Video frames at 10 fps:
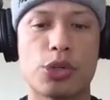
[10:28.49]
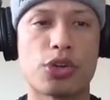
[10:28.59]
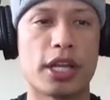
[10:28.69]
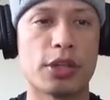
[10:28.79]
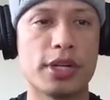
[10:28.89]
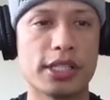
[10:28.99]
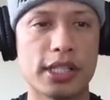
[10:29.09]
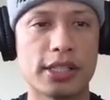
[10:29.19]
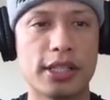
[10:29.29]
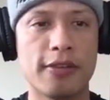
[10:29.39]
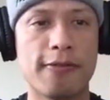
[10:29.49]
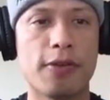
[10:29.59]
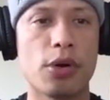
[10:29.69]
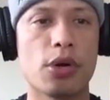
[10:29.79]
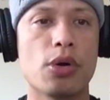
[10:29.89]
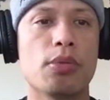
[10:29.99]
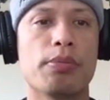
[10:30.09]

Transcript: We'll try three sixty photo